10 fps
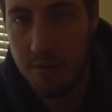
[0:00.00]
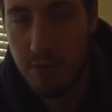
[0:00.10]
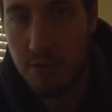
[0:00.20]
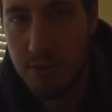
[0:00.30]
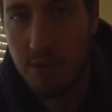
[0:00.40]

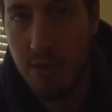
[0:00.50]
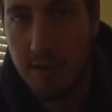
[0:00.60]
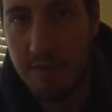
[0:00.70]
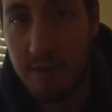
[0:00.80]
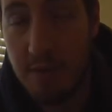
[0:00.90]
course it would
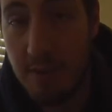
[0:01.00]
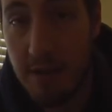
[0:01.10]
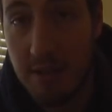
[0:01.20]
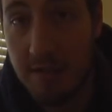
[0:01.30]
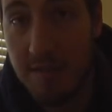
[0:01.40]
have to be
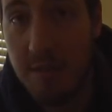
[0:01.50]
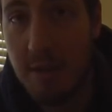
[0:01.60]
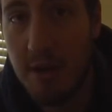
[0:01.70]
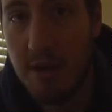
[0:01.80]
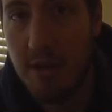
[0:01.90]
male and
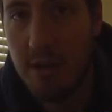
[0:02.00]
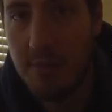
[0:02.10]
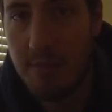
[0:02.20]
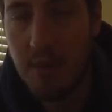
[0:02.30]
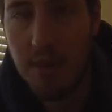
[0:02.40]
female,
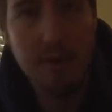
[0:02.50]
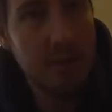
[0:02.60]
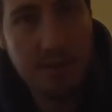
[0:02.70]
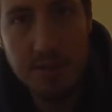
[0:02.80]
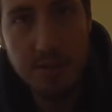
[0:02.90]

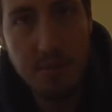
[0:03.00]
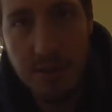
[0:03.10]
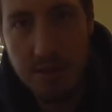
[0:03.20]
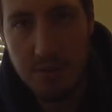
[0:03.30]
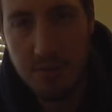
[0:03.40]
because 2
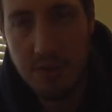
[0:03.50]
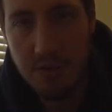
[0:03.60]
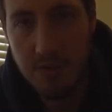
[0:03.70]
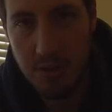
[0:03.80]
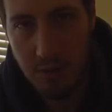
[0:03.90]
males doesn't
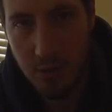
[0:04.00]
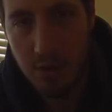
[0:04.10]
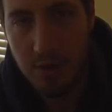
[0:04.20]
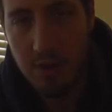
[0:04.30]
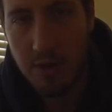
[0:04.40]
really work.